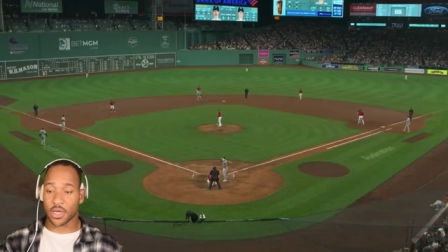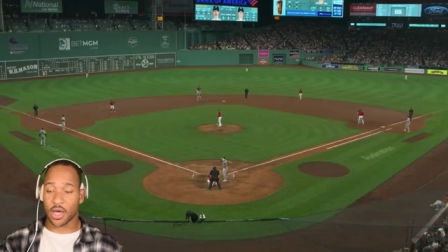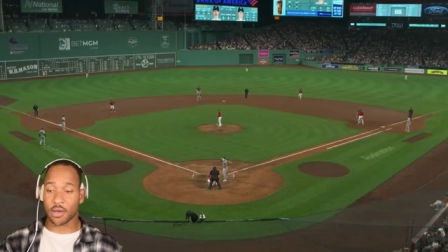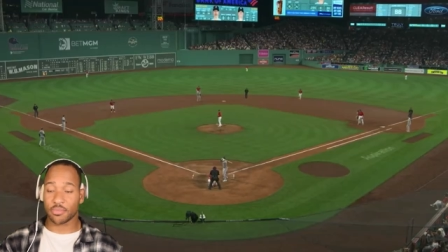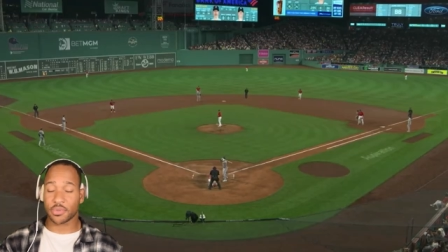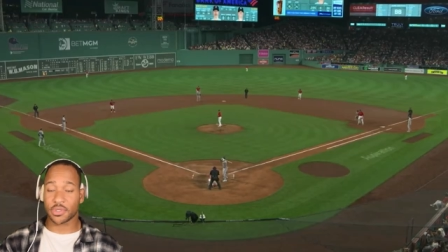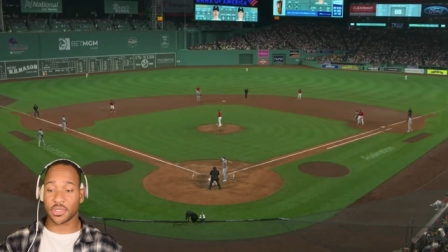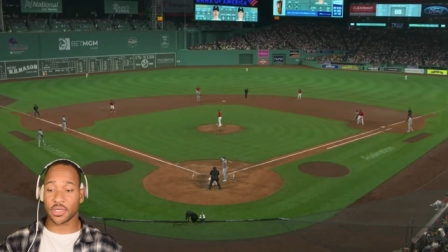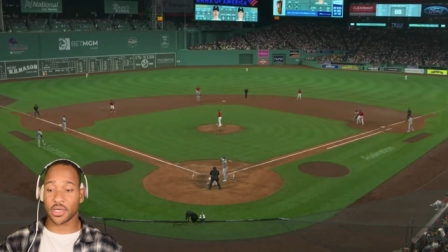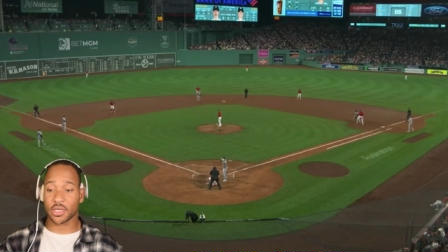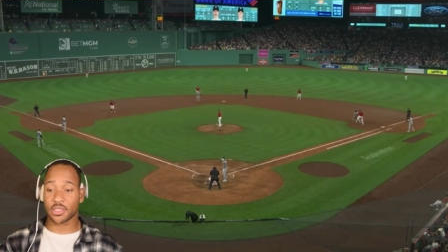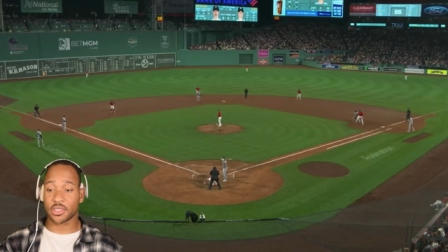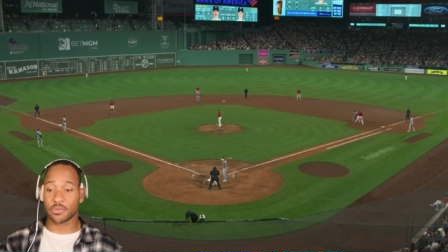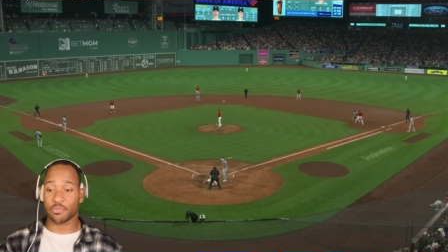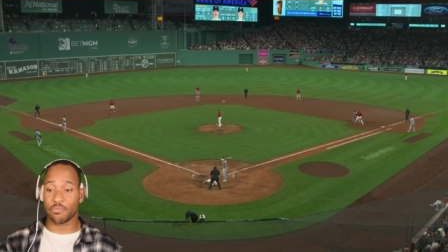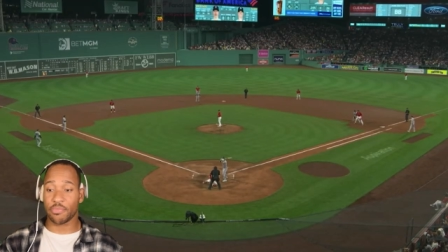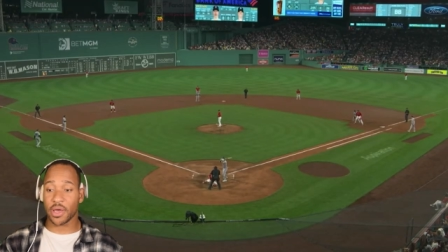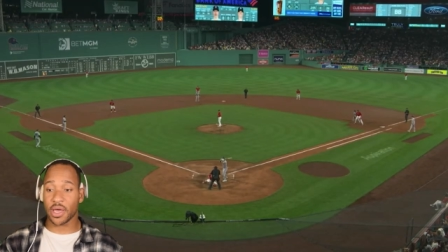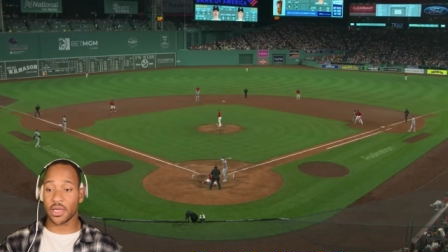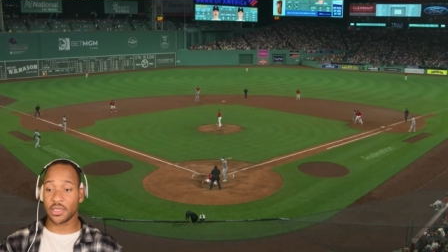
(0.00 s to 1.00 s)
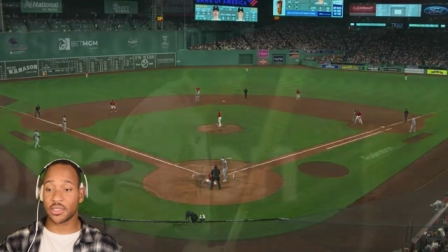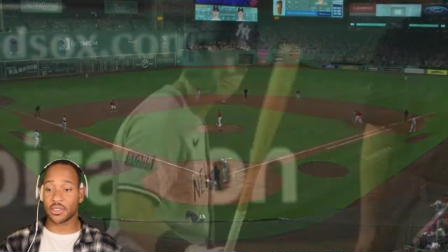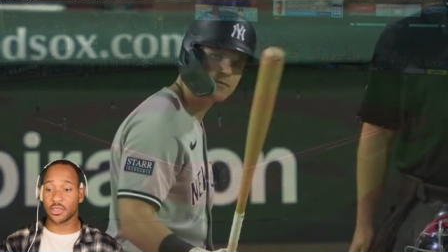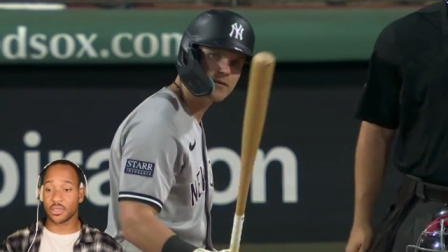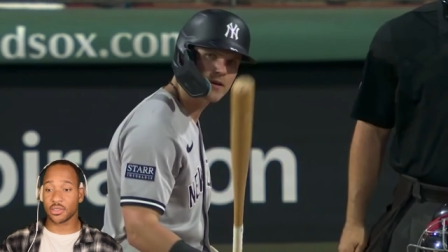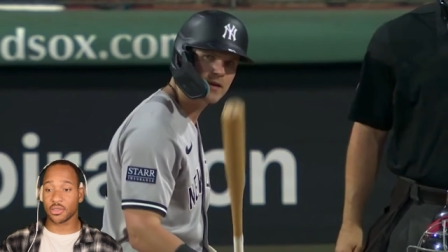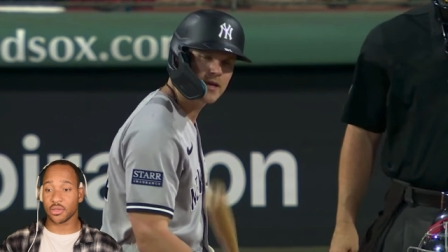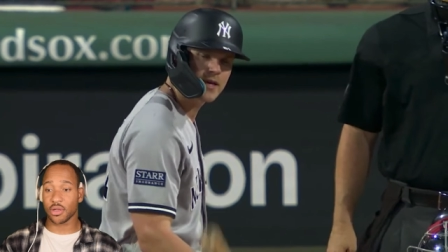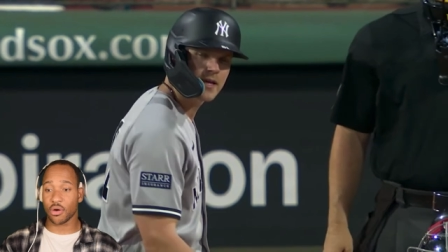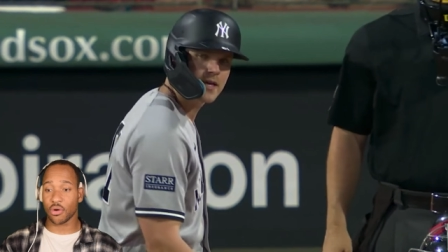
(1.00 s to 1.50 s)
Top six,
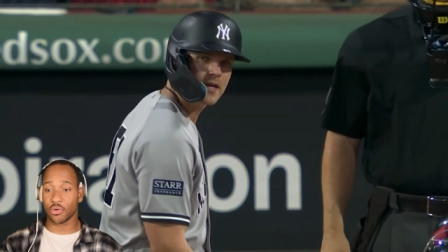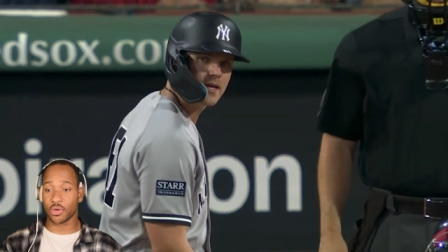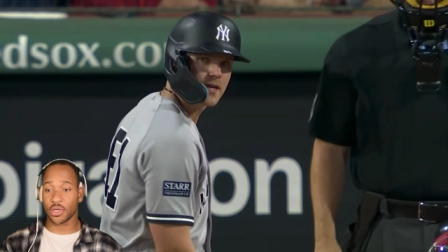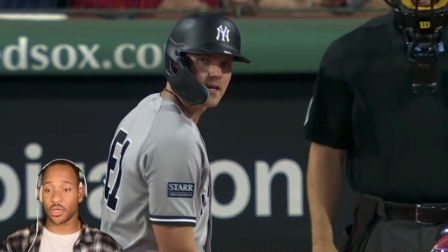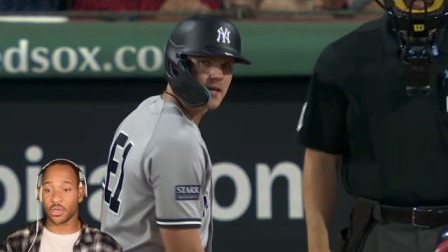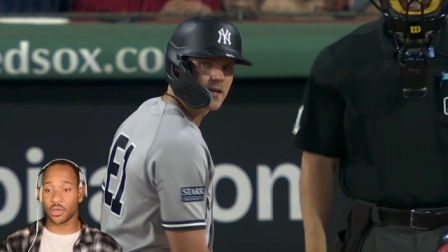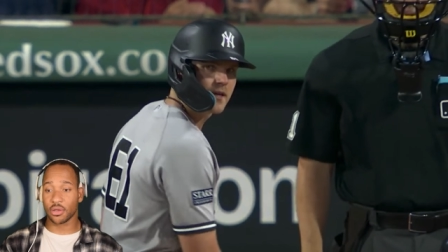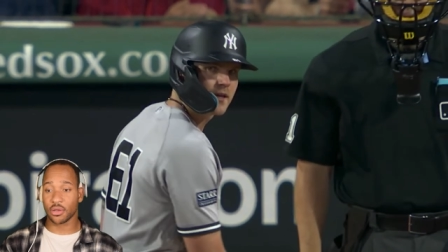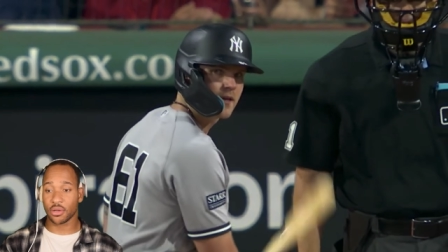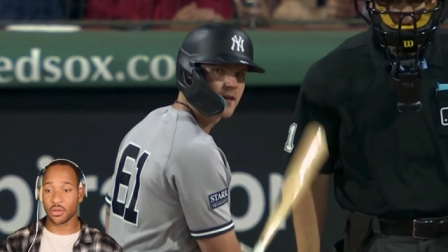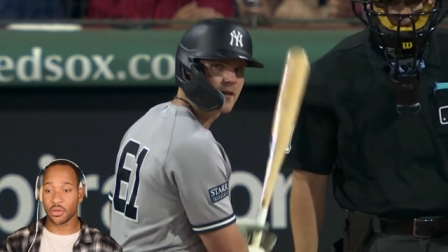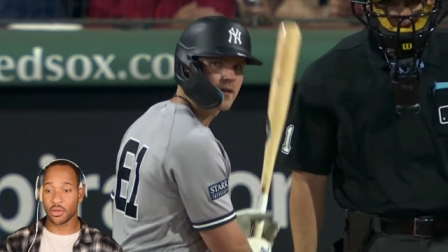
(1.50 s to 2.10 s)
bases loaded.